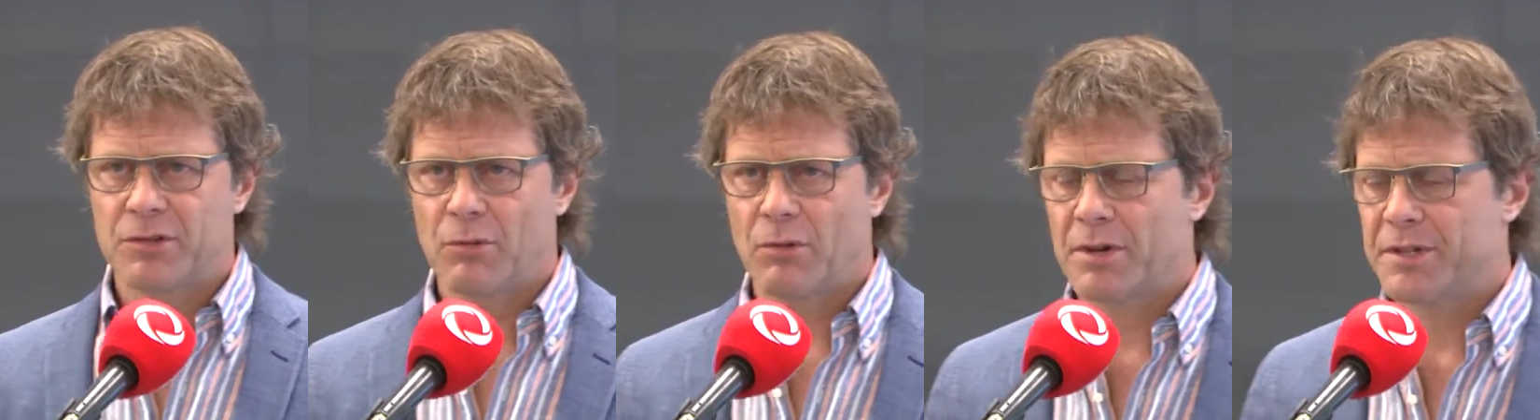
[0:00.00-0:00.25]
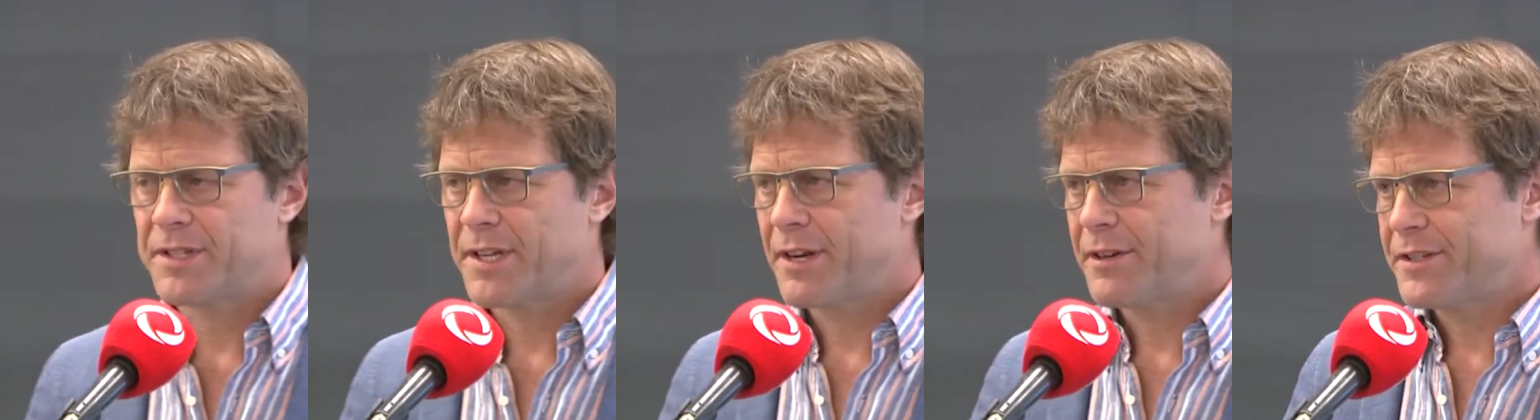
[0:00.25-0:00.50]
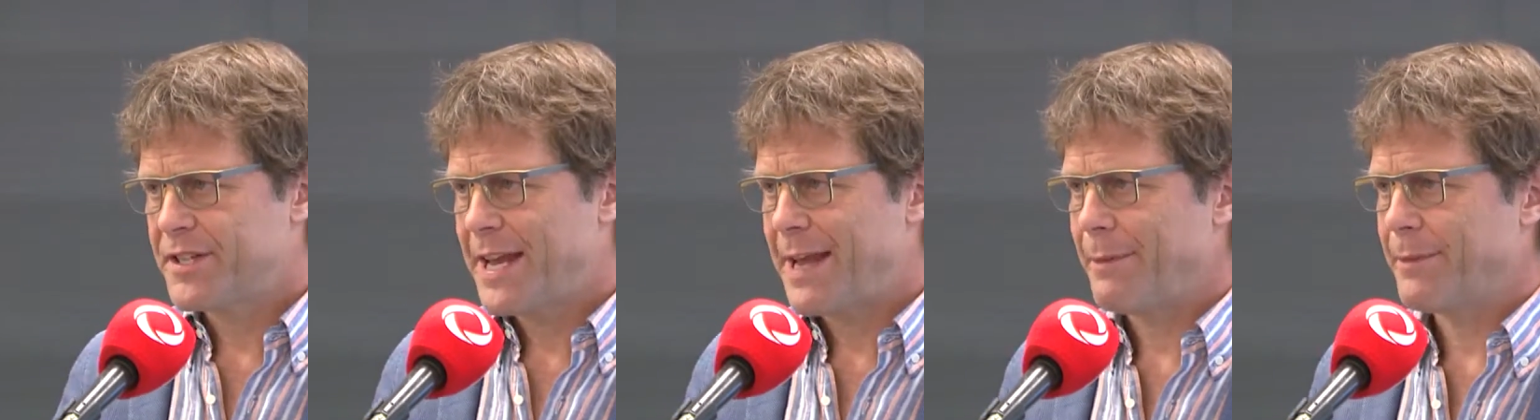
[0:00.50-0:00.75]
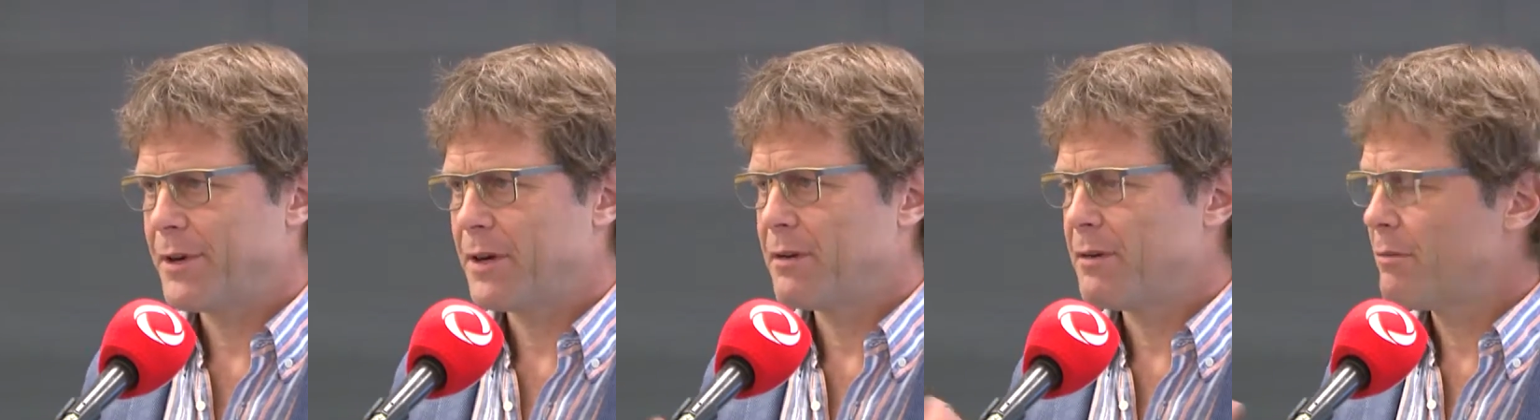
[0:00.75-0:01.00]
towards
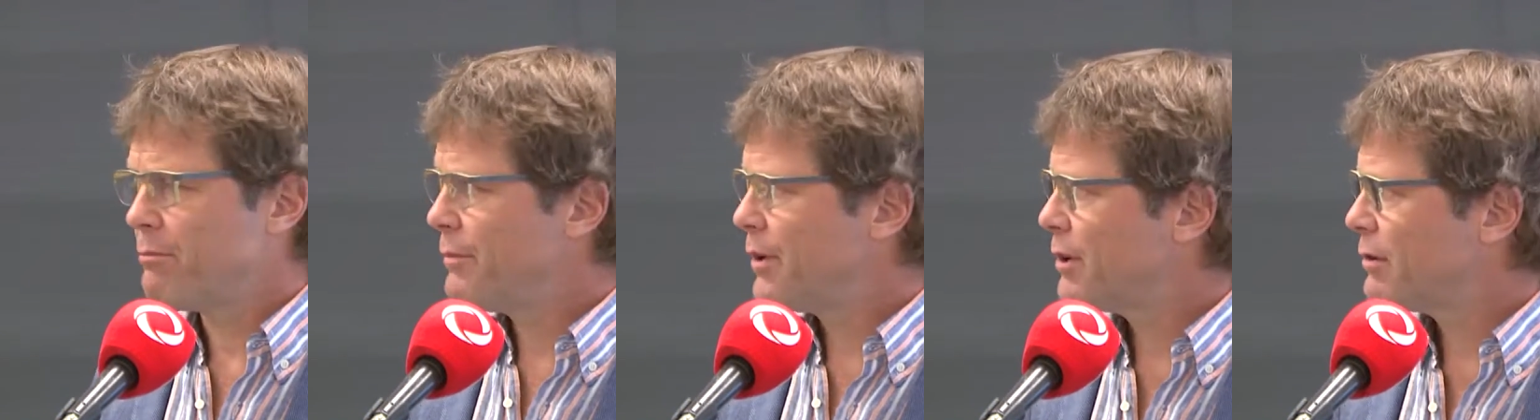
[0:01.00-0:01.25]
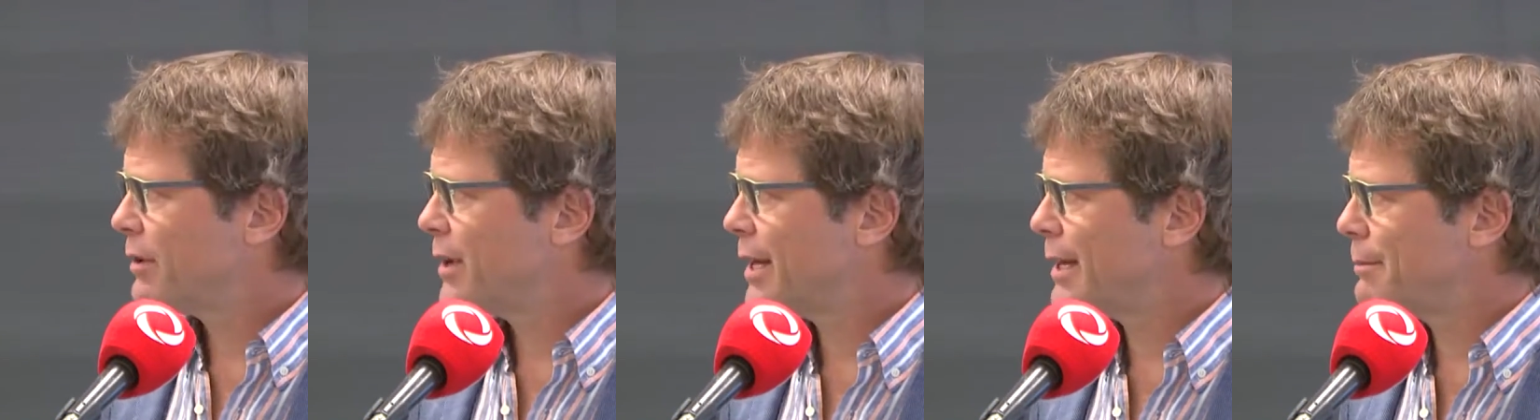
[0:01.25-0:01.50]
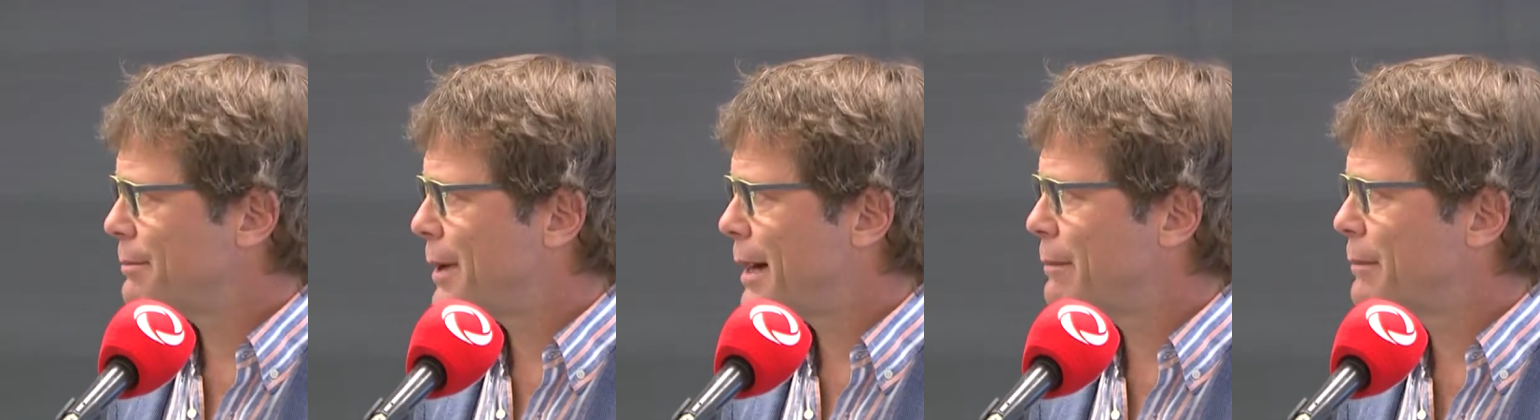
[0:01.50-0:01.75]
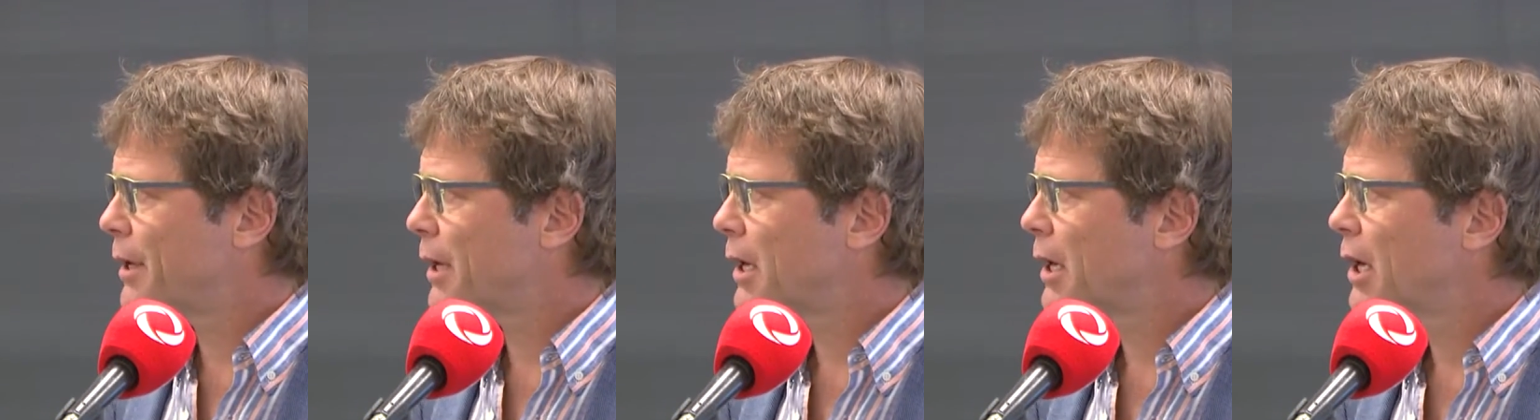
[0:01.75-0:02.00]
entertainment or reading the
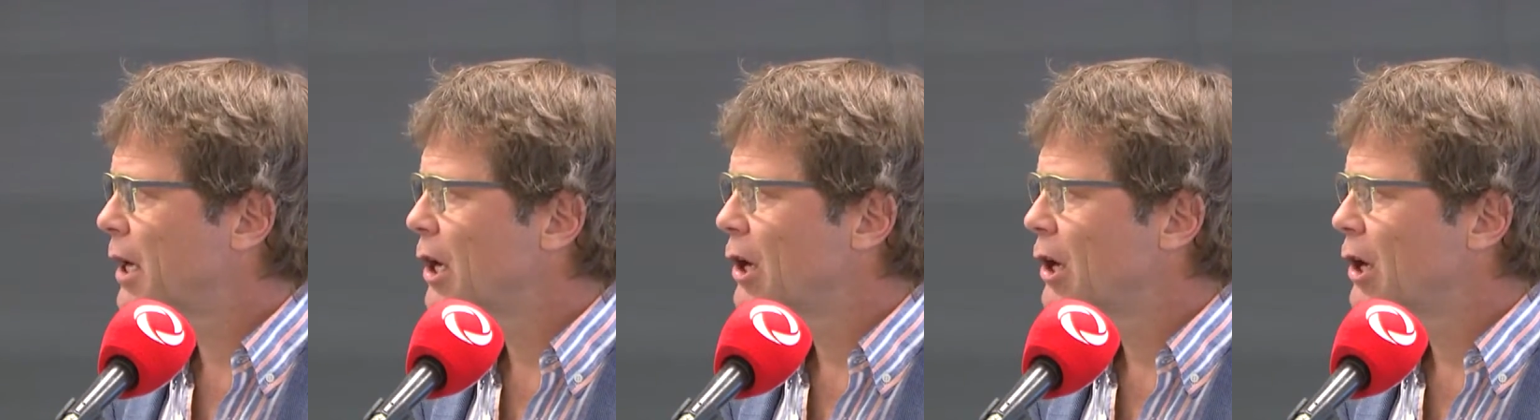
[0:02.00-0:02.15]
public,